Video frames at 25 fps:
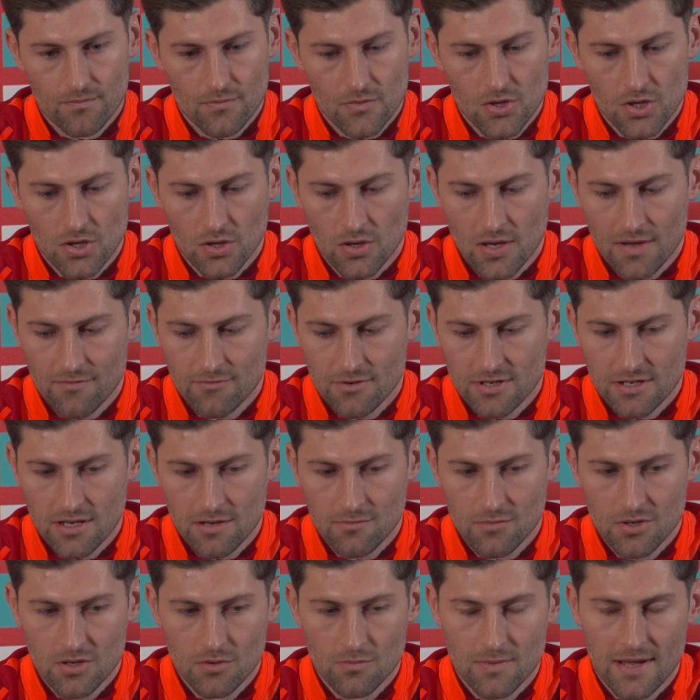look, every
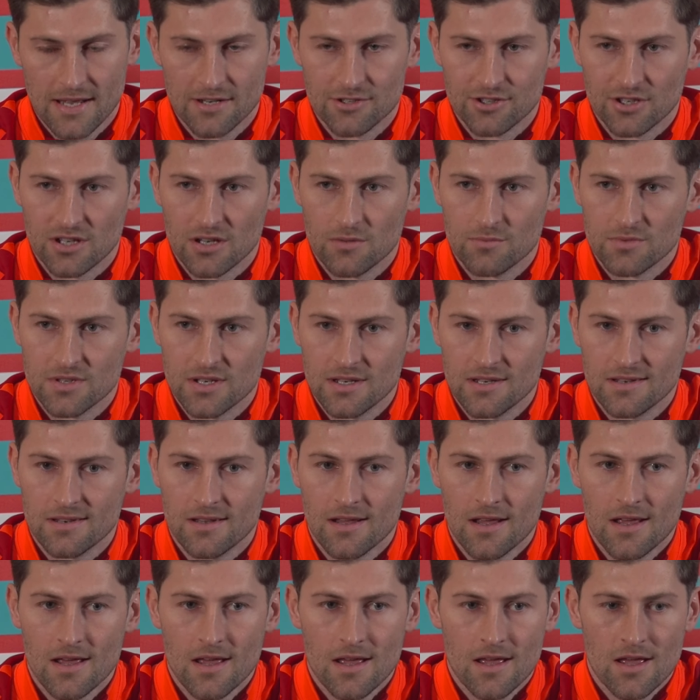time a new manager comes in,
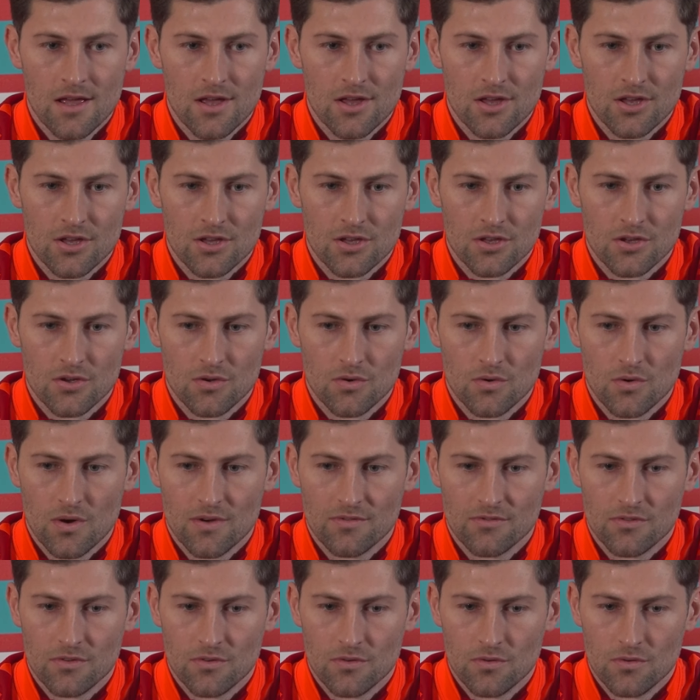you
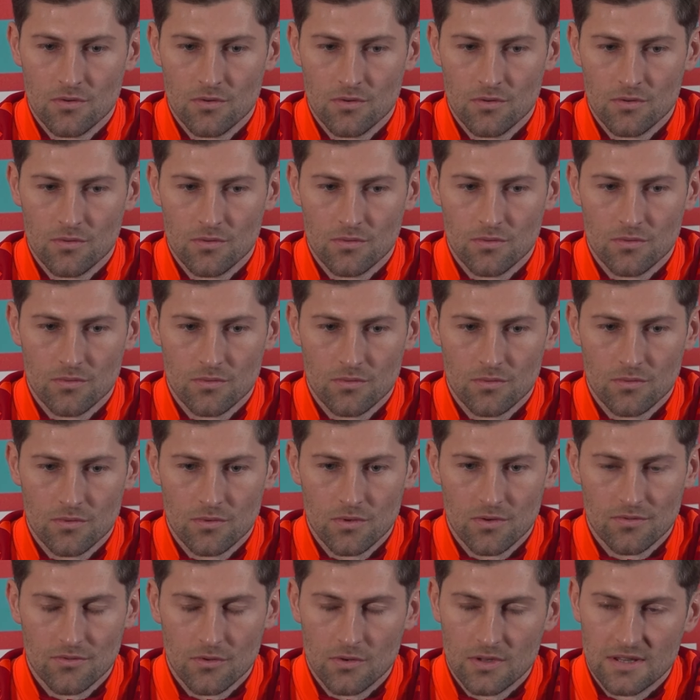have to
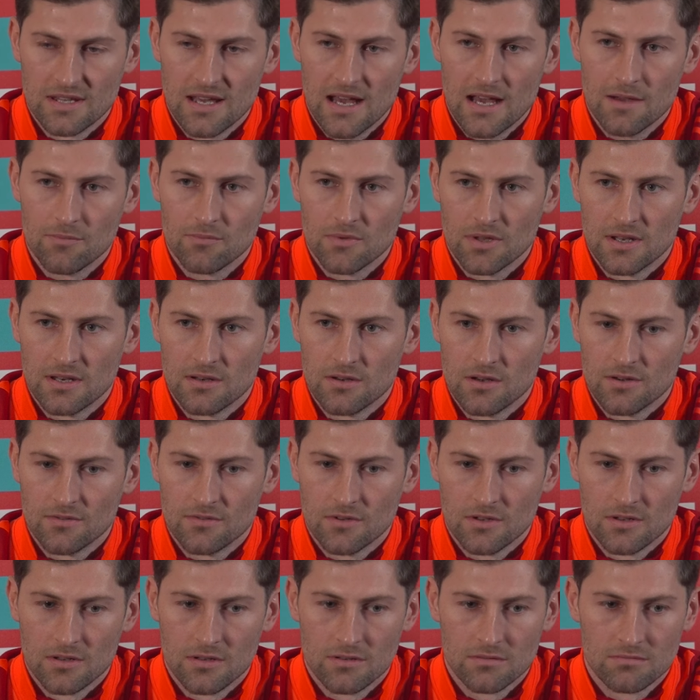adapt and you have
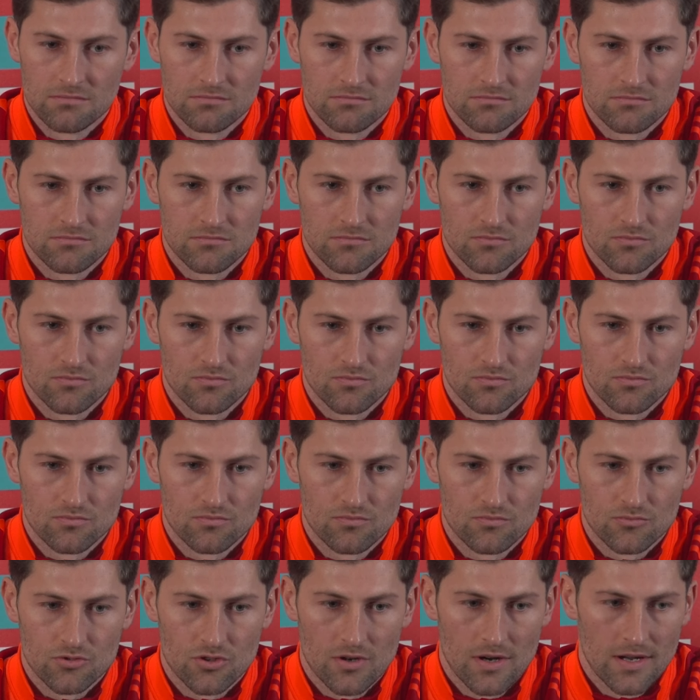to
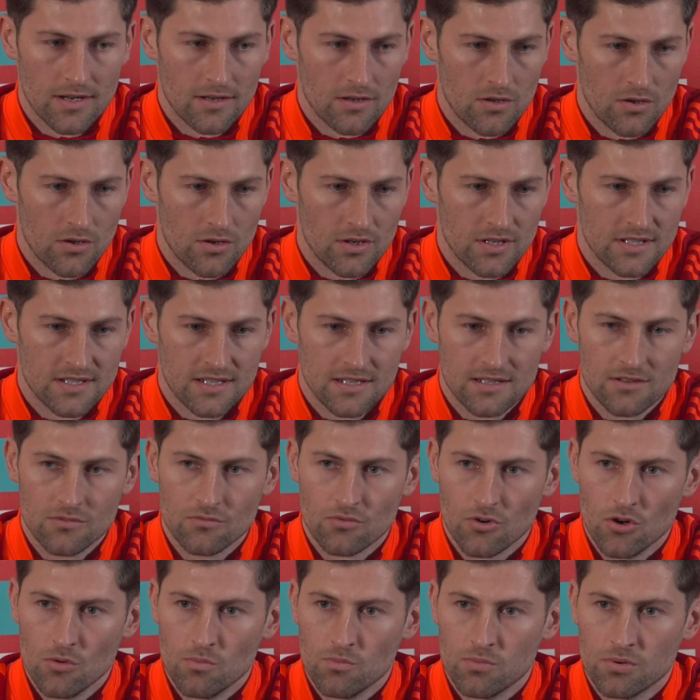try and learn as a
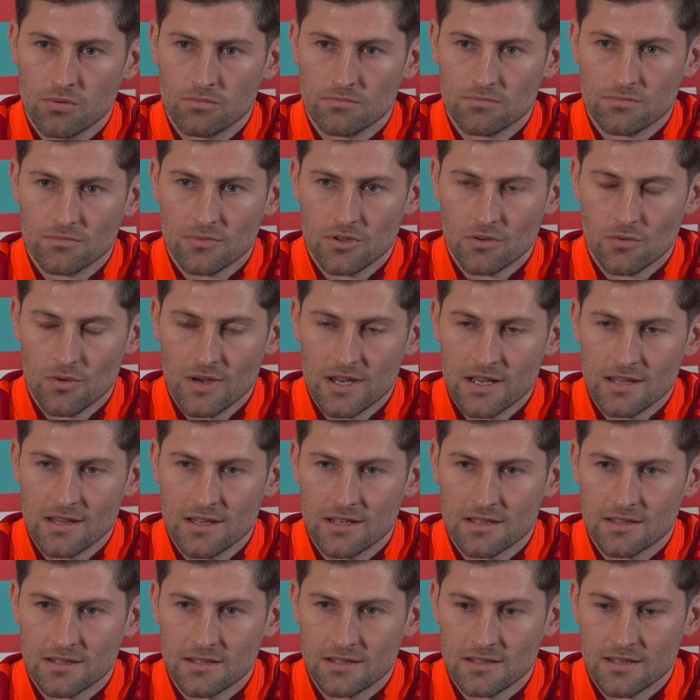group the way
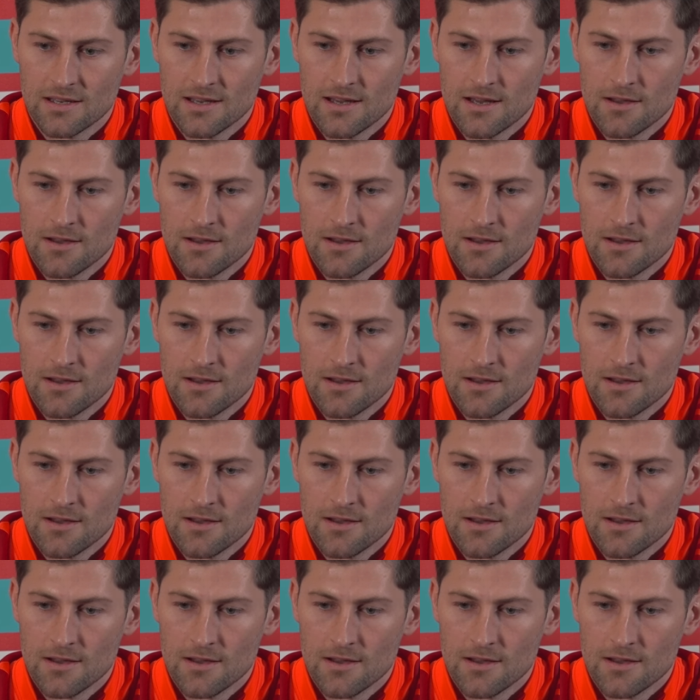that